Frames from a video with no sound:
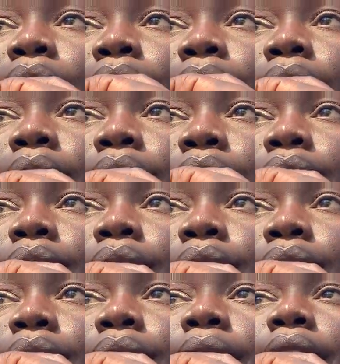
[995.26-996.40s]
woo,
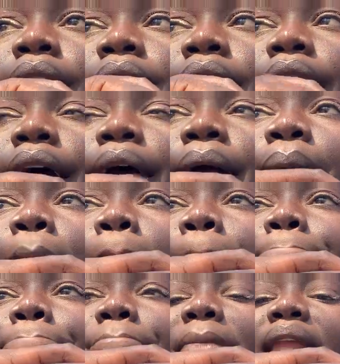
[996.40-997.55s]
okay.
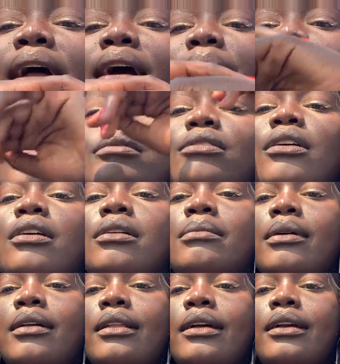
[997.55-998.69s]
He was talking
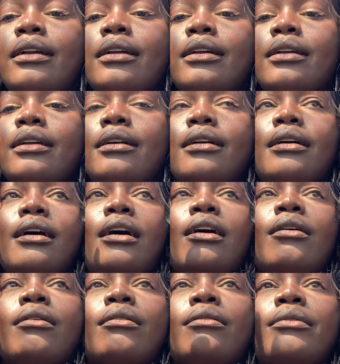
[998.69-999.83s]
about like
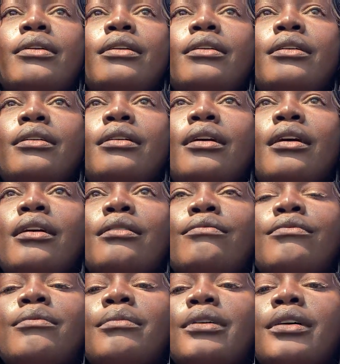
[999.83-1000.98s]
how he got
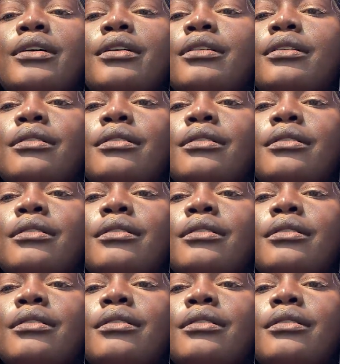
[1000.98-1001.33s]
from like,